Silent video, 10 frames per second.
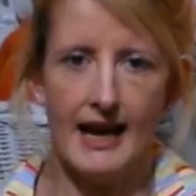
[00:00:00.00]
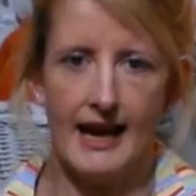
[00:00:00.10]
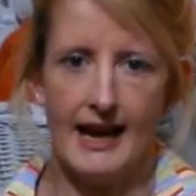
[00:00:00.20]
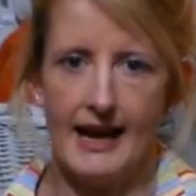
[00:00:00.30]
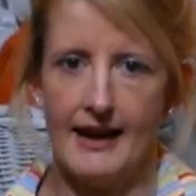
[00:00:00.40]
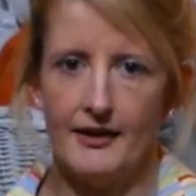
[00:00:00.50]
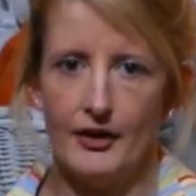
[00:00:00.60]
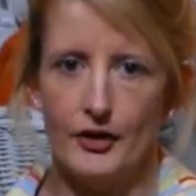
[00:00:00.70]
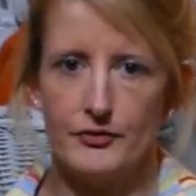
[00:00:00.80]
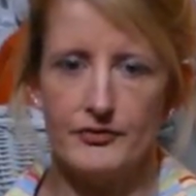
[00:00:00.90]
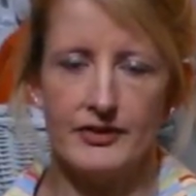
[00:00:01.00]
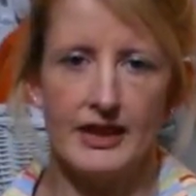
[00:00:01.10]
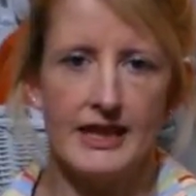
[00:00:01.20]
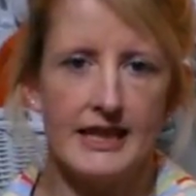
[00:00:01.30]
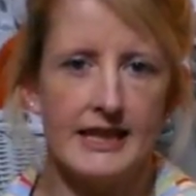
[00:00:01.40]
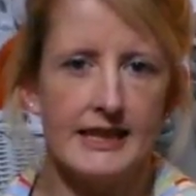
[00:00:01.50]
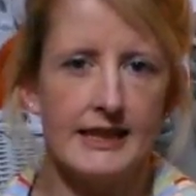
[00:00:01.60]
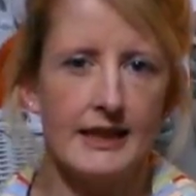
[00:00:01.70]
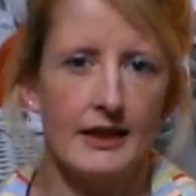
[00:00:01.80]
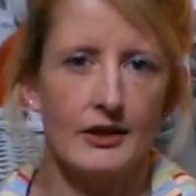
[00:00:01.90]
and hopefully
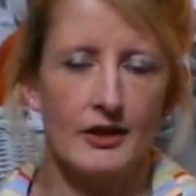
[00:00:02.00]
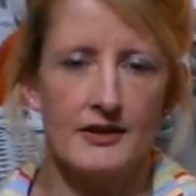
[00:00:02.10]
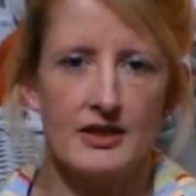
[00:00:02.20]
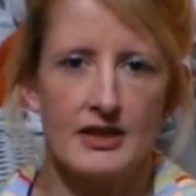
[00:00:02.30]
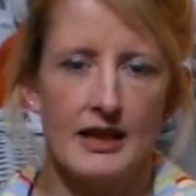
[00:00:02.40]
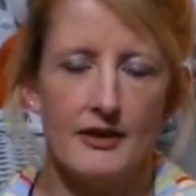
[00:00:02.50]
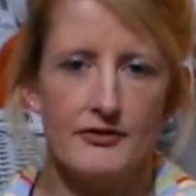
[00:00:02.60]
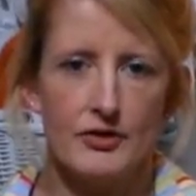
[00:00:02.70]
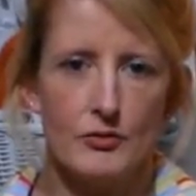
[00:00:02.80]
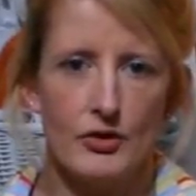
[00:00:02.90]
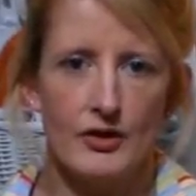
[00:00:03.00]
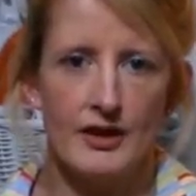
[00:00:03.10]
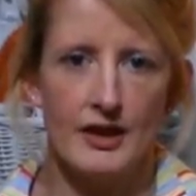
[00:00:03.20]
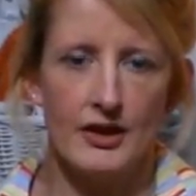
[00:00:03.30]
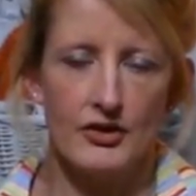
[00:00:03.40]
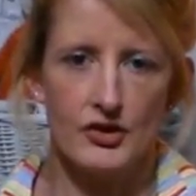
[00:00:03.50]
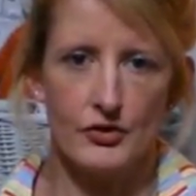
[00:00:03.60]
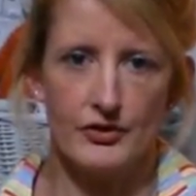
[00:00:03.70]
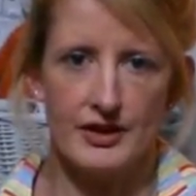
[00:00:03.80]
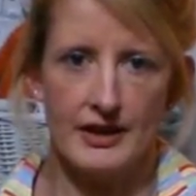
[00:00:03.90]
going to start a few more
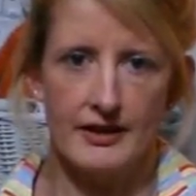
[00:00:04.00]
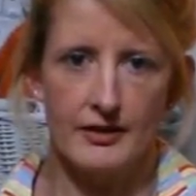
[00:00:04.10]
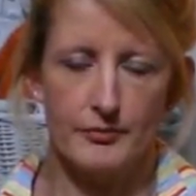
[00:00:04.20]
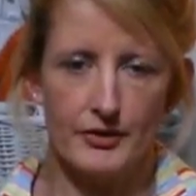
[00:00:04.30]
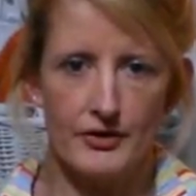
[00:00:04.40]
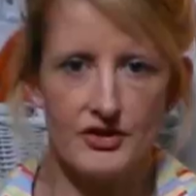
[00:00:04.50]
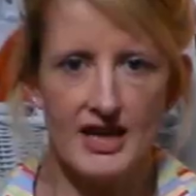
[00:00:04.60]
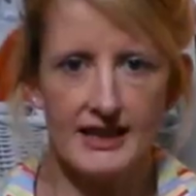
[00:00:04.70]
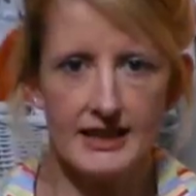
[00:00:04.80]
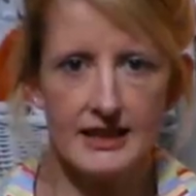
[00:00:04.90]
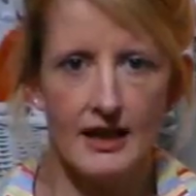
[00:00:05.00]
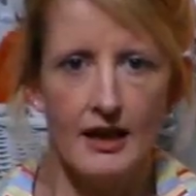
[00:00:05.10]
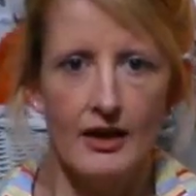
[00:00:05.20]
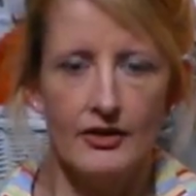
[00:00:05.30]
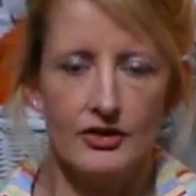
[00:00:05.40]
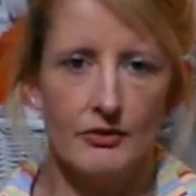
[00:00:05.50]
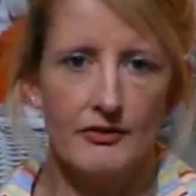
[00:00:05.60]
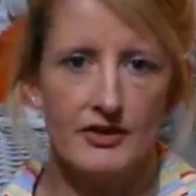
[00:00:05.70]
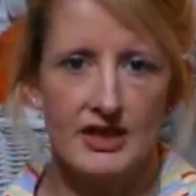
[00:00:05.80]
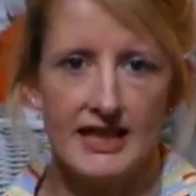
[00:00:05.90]
shorter projects. So
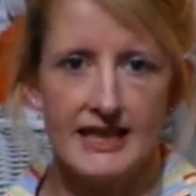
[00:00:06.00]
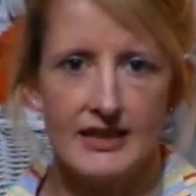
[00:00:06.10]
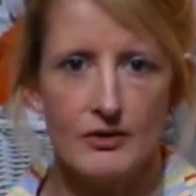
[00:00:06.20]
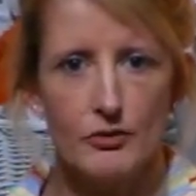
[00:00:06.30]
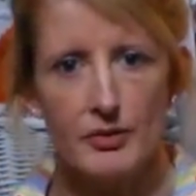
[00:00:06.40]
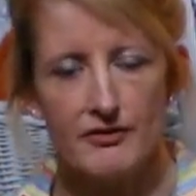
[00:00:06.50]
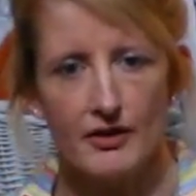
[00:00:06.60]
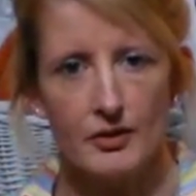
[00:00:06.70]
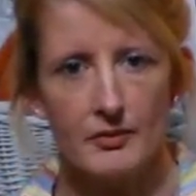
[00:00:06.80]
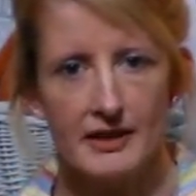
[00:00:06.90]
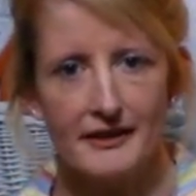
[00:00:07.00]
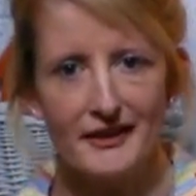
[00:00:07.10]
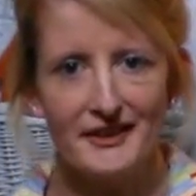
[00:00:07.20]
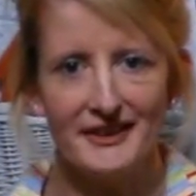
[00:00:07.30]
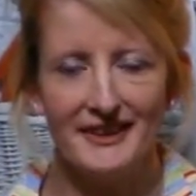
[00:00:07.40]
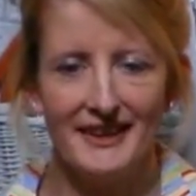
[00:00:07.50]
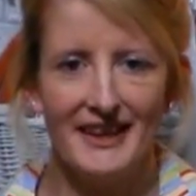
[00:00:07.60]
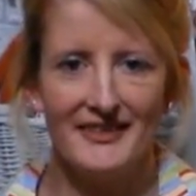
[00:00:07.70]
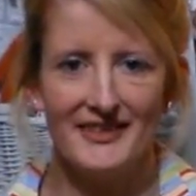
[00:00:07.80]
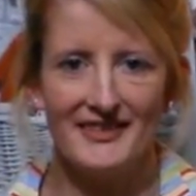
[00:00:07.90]
obviously you will be following along
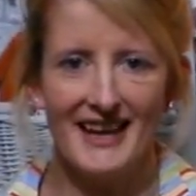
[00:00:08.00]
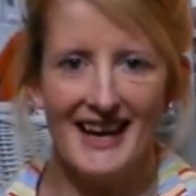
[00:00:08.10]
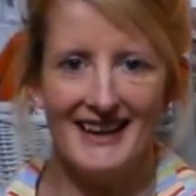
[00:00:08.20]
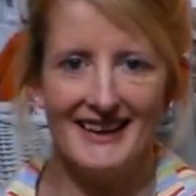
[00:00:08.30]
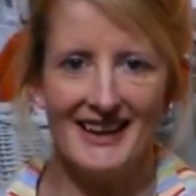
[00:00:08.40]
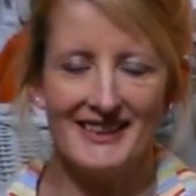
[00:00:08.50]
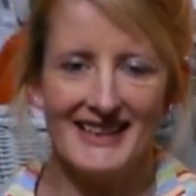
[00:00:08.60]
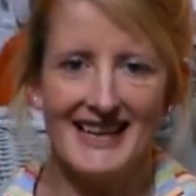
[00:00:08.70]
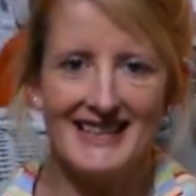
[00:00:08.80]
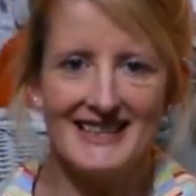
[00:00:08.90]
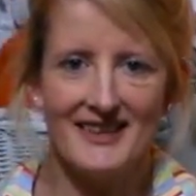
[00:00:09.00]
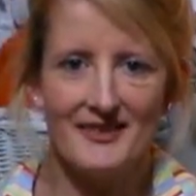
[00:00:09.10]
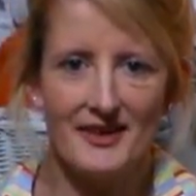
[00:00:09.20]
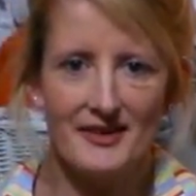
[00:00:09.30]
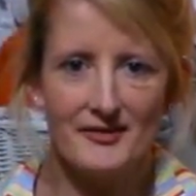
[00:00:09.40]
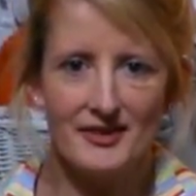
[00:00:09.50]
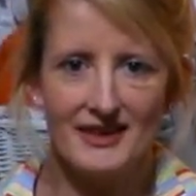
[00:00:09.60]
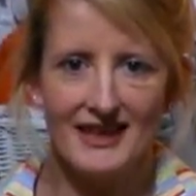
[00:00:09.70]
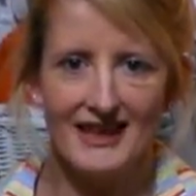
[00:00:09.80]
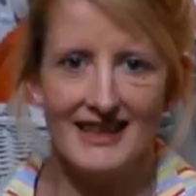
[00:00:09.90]
with that. Okay, so I
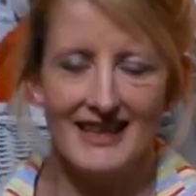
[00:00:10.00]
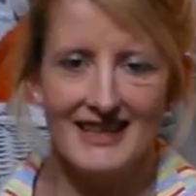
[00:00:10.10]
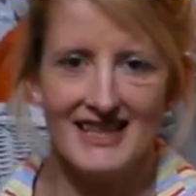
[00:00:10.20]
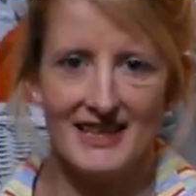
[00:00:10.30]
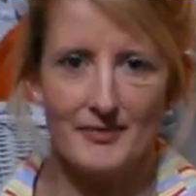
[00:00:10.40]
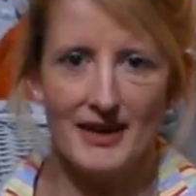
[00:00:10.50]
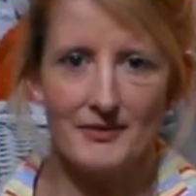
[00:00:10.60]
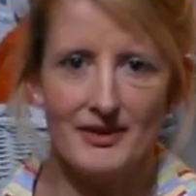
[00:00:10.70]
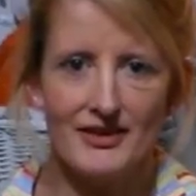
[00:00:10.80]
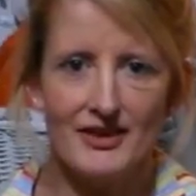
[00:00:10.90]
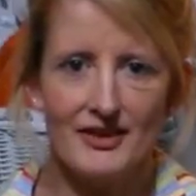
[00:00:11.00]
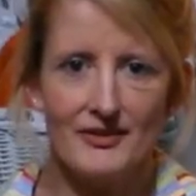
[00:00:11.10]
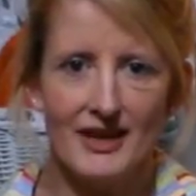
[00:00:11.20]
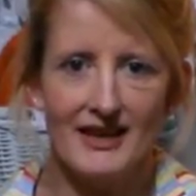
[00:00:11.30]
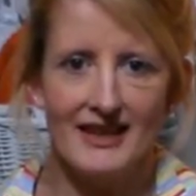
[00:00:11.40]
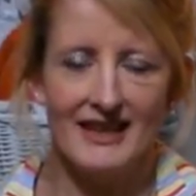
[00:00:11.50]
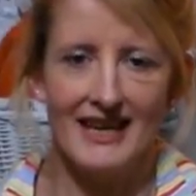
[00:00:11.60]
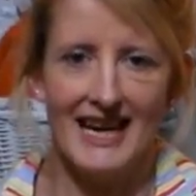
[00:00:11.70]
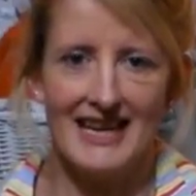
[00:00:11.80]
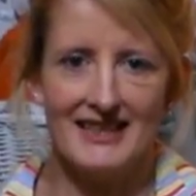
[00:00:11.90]
will check back with you
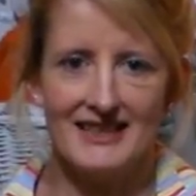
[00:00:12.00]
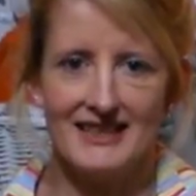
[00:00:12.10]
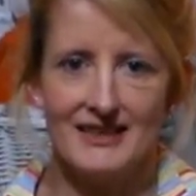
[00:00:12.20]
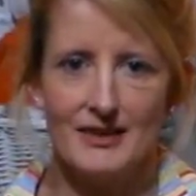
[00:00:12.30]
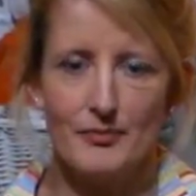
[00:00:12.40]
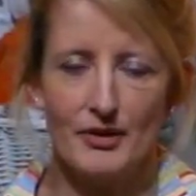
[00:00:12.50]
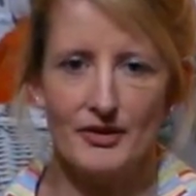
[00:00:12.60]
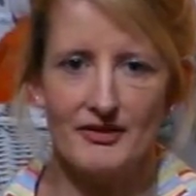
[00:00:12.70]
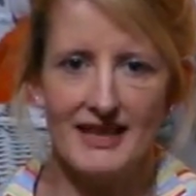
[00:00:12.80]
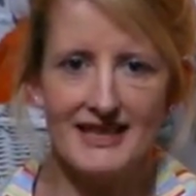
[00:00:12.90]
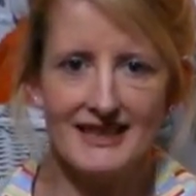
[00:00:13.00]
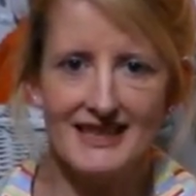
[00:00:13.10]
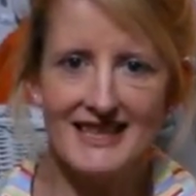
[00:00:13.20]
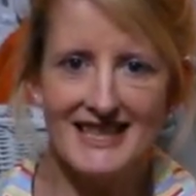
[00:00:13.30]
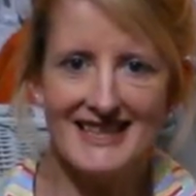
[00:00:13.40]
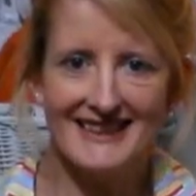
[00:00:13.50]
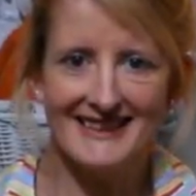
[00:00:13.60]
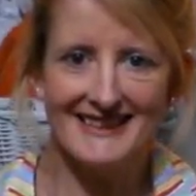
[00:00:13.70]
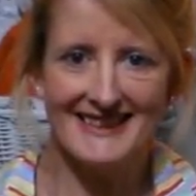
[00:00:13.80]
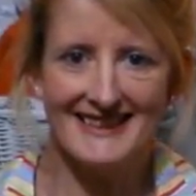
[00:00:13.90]
as the progress
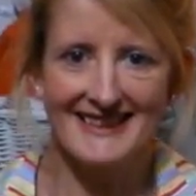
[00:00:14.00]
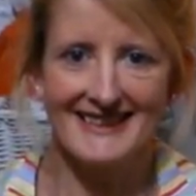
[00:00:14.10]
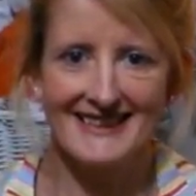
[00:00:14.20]
continues.